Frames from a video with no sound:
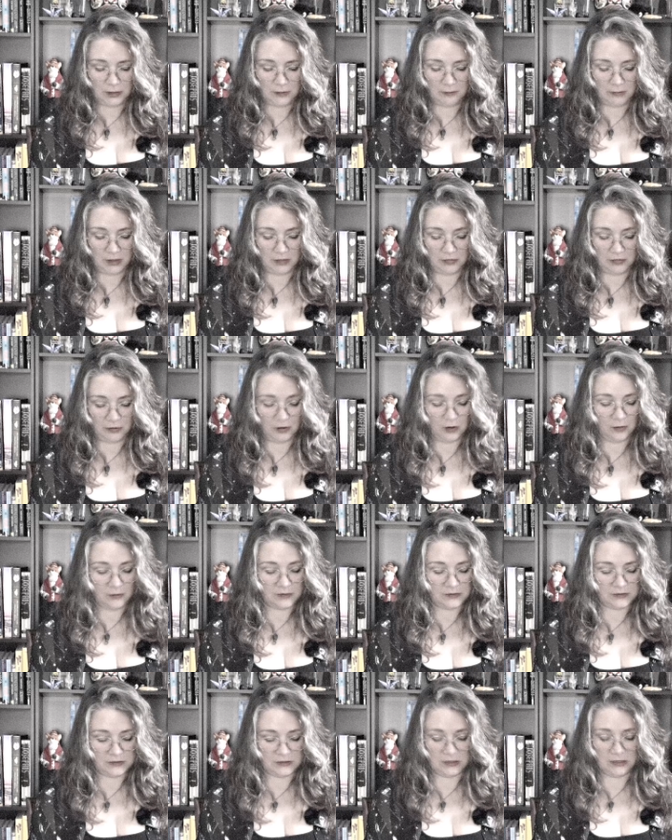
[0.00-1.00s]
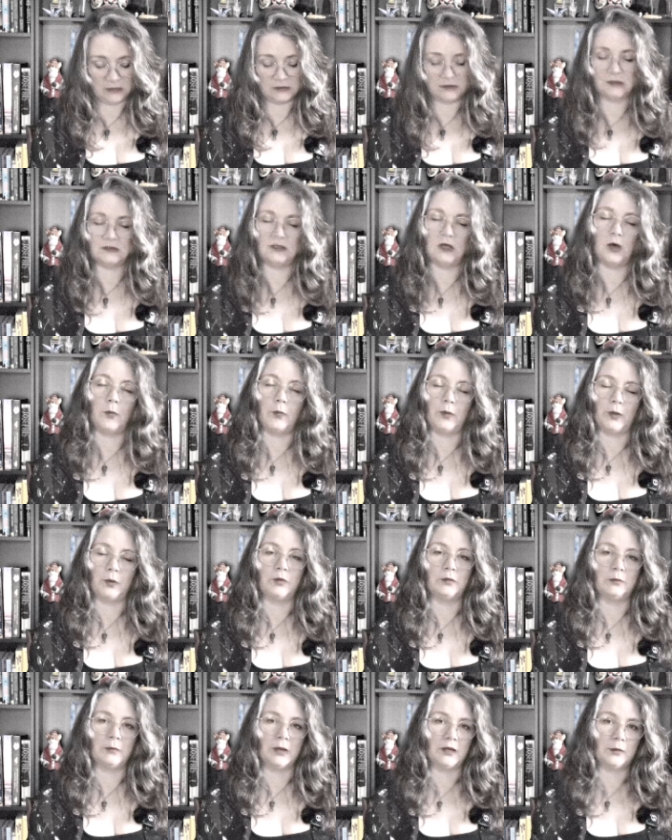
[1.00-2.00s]
my therapist thinks it's helping
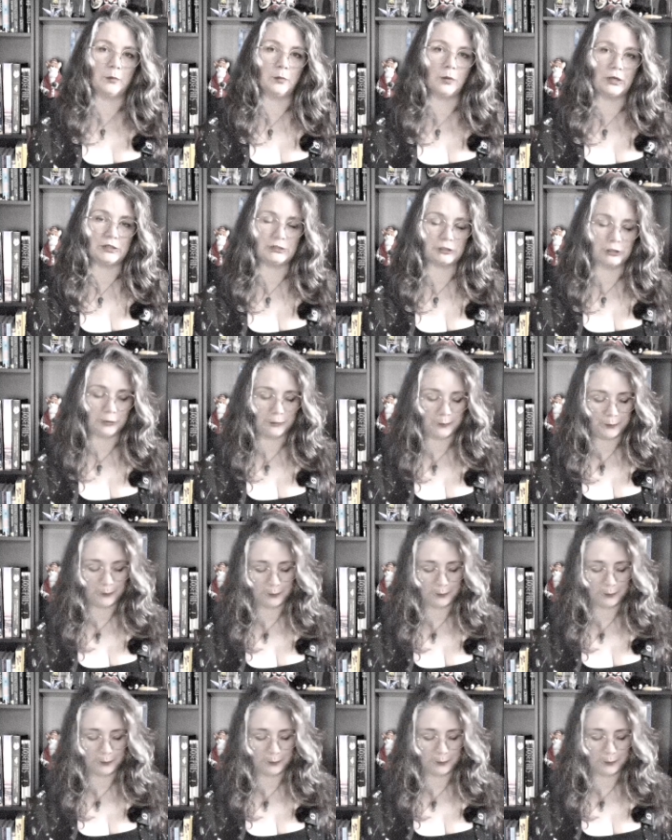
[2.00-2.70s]
with my depression.